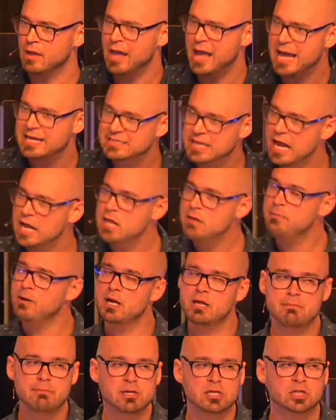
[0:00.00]
Has
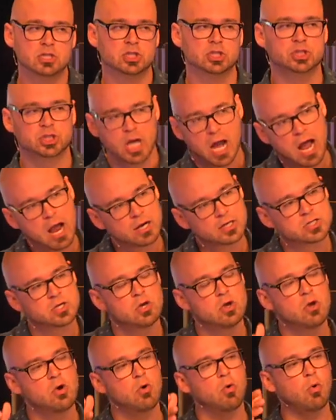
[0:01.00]
anybody been shocked
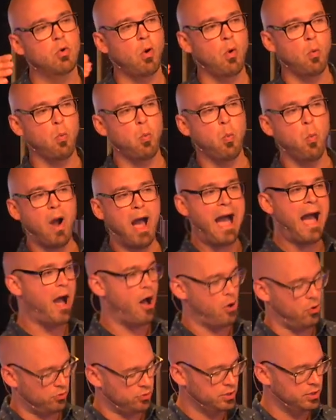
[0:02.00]
or
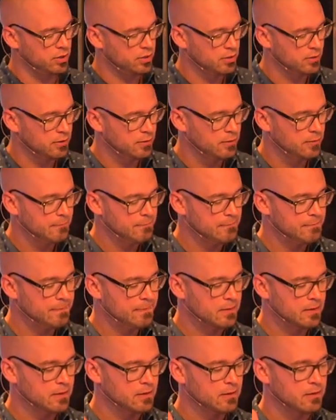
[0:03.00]
wowed
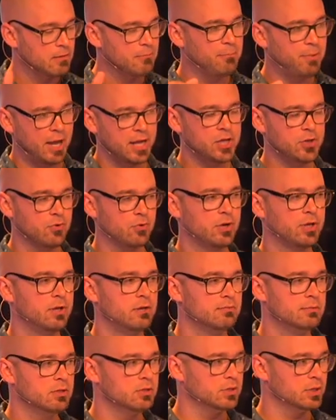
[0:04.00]
by your
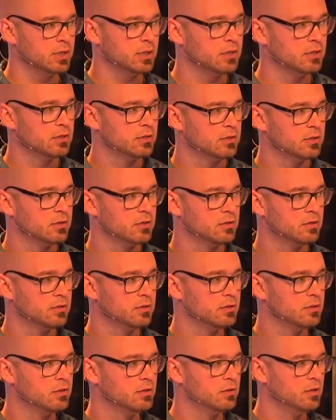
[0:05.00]
humility?
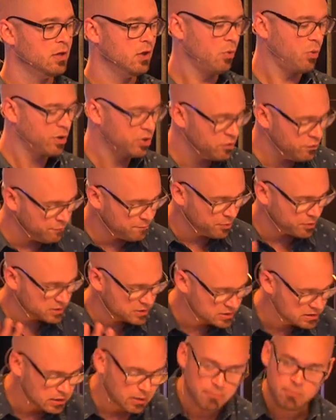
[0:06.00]
Where you've put
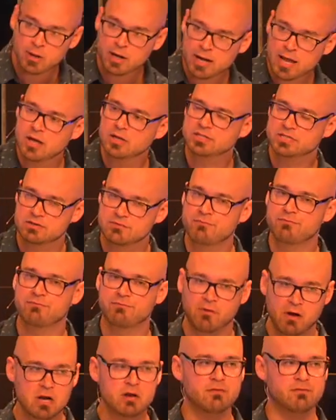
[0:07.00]
someone else in
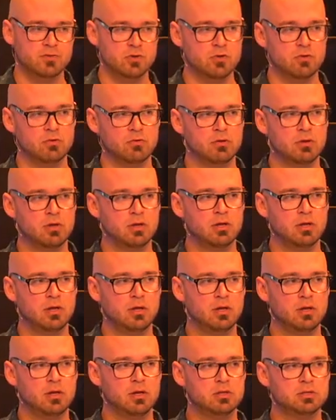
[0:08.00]
front of you
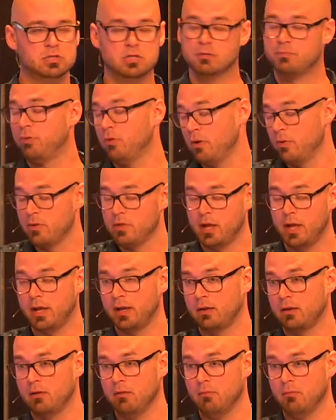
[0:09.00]
to the point where they're like,